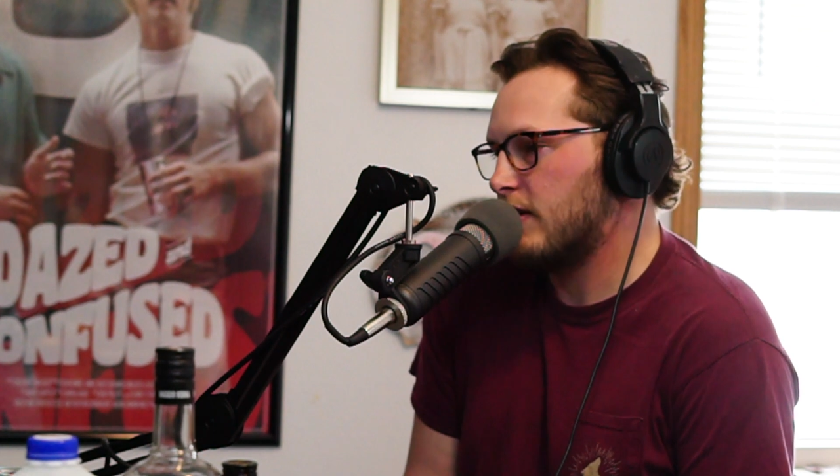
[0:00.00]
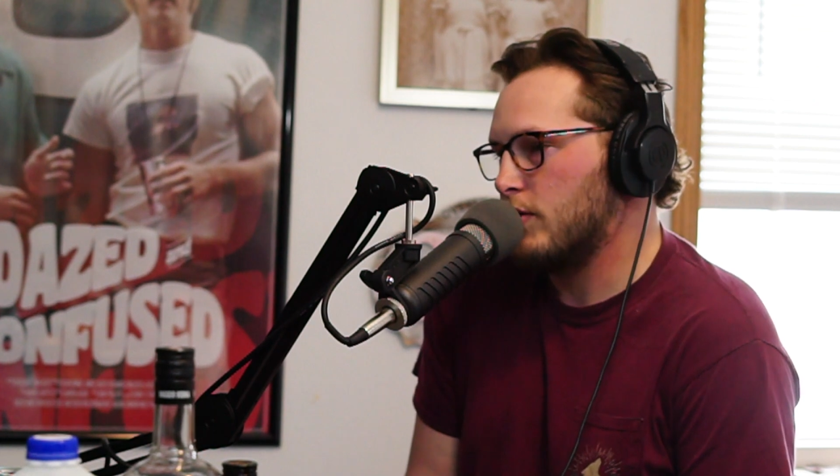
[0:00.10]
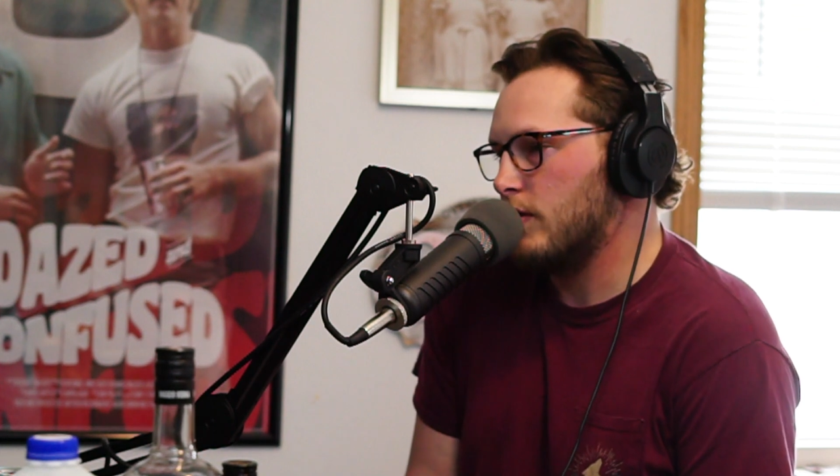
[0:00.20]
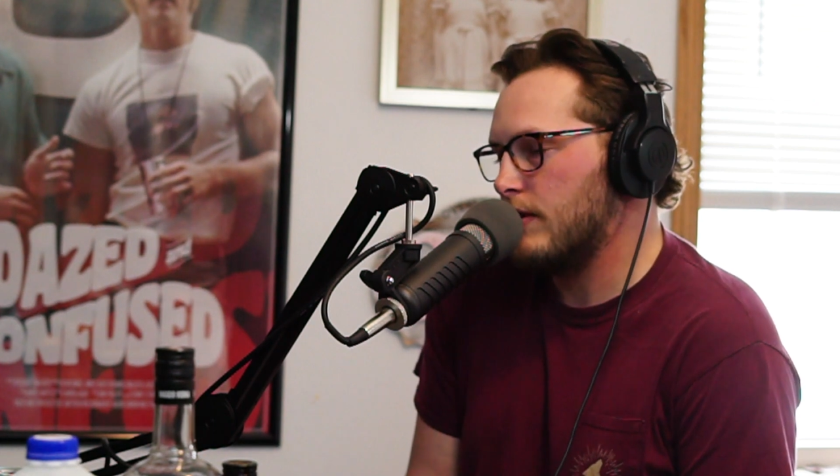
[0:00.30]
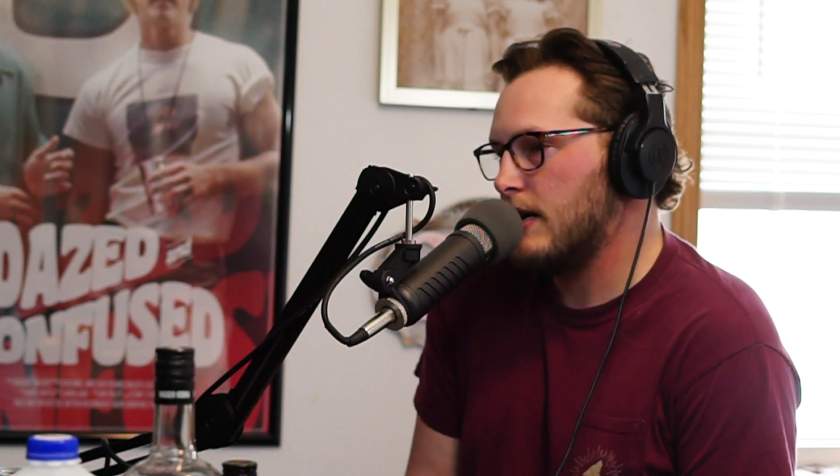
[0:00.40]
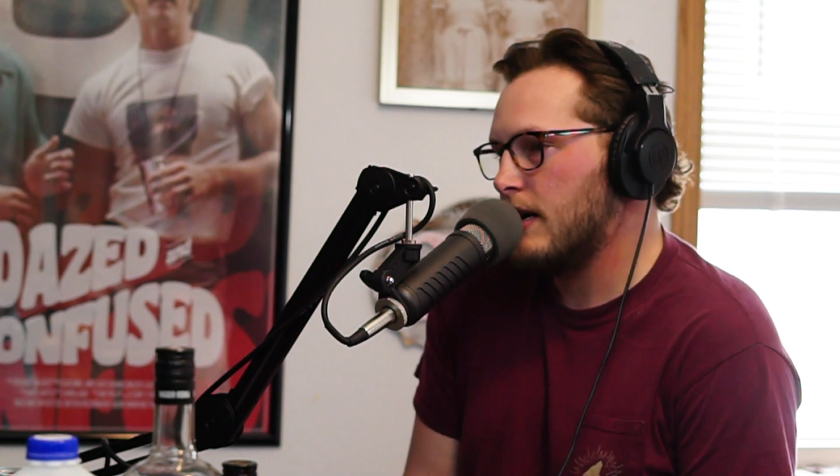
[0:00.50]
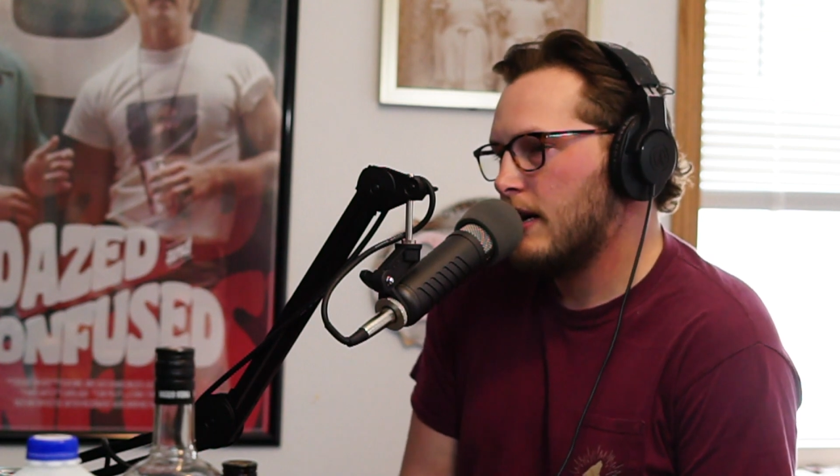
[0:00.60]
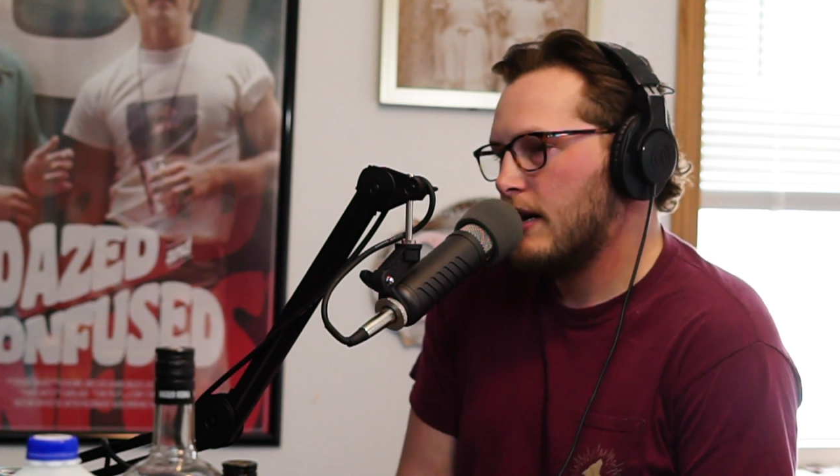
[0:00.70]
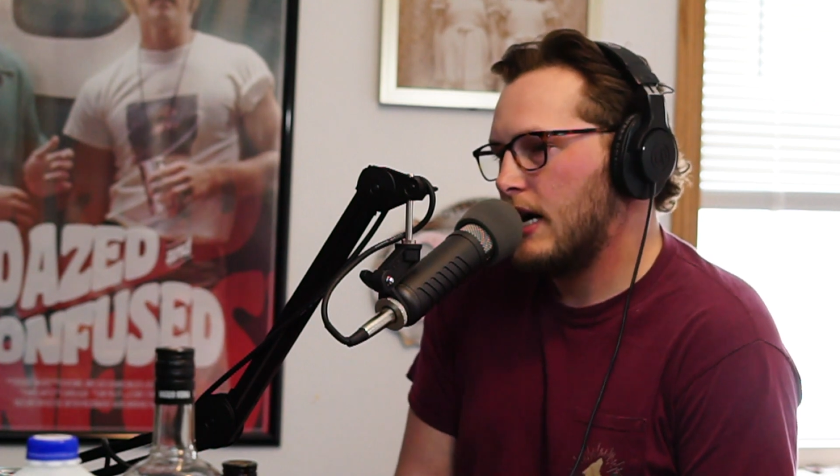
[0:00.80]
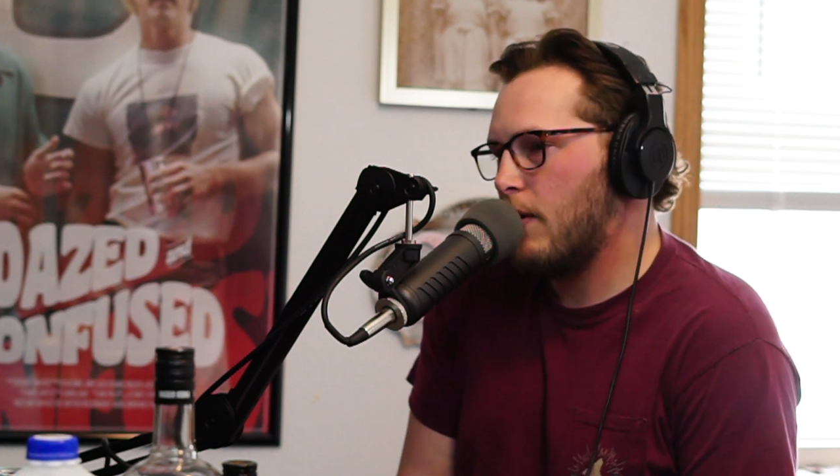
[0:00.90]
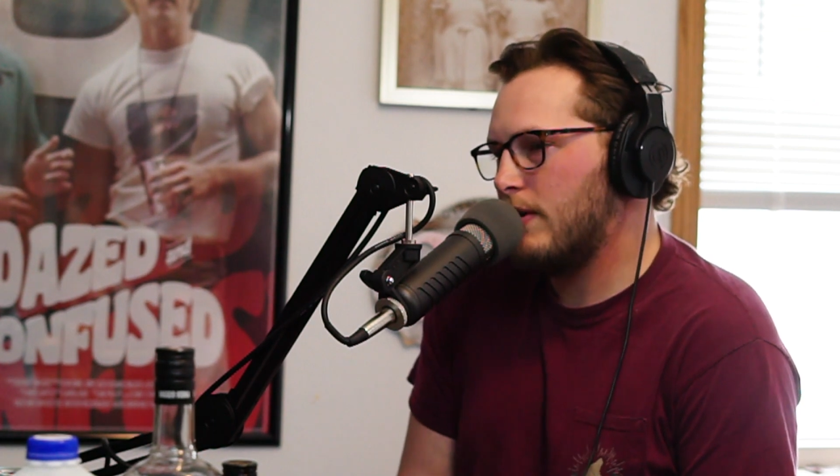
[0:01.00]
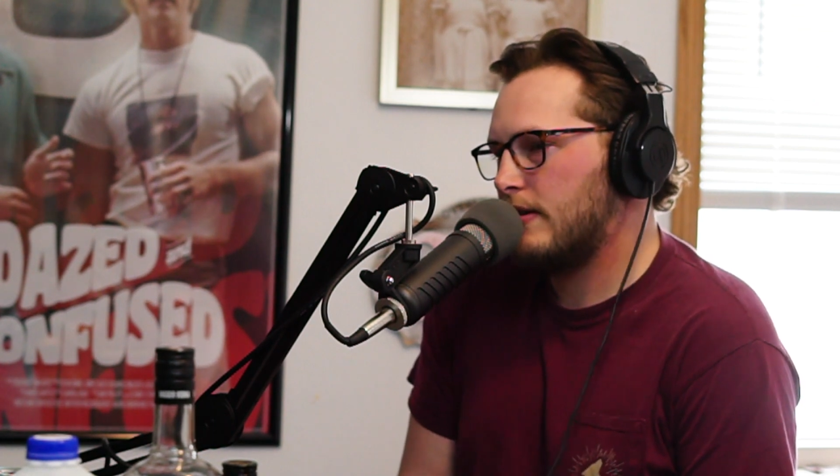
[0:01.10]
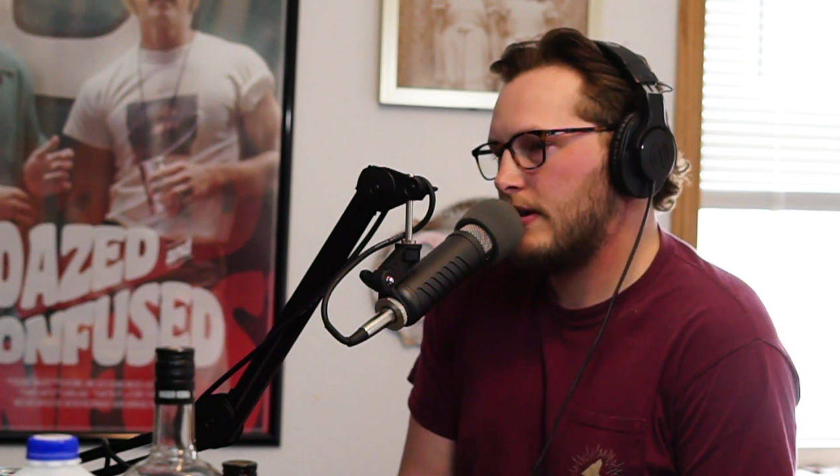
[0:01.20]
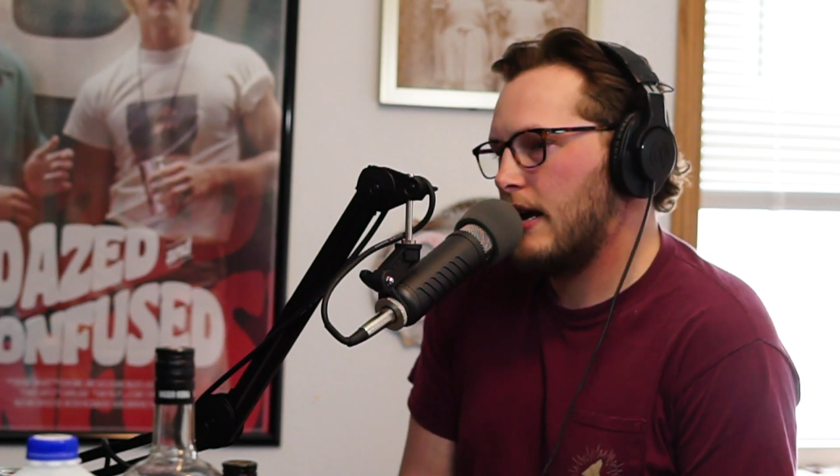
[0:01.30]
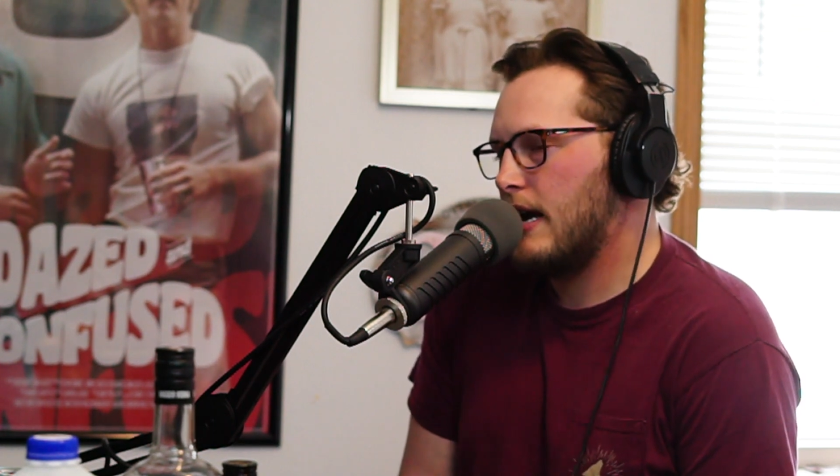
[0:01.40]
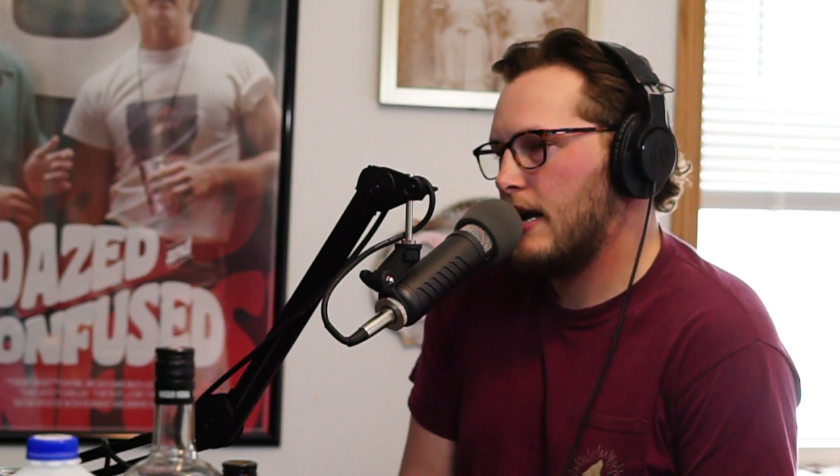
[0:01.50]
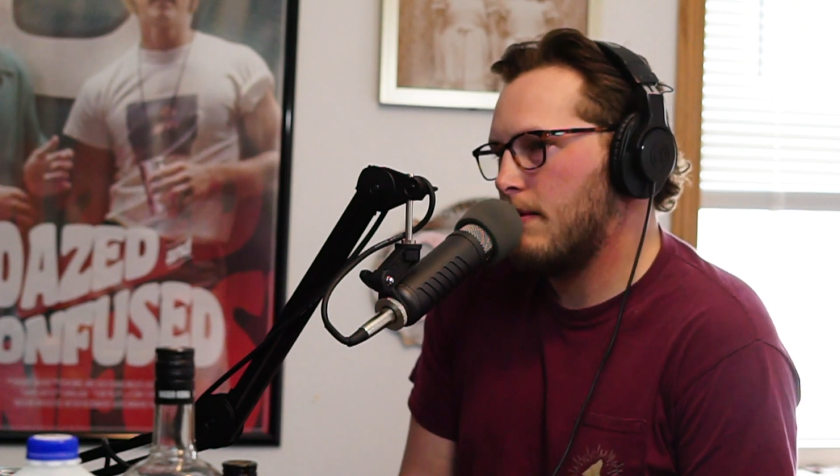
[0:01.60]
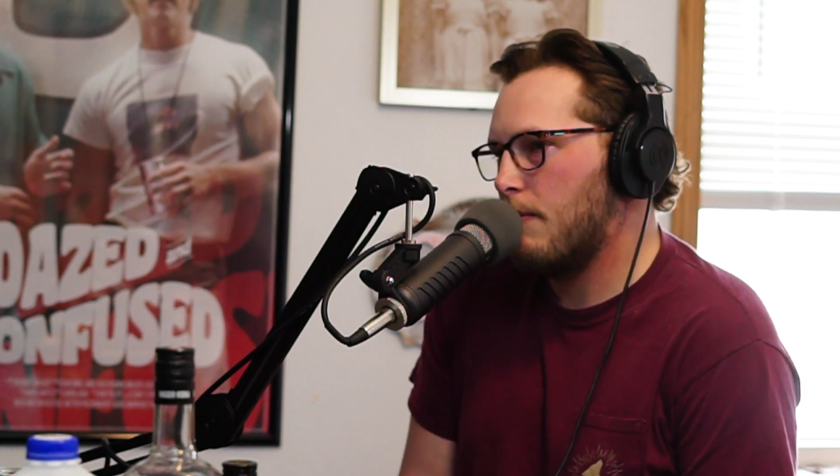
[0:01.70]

this movie. I would say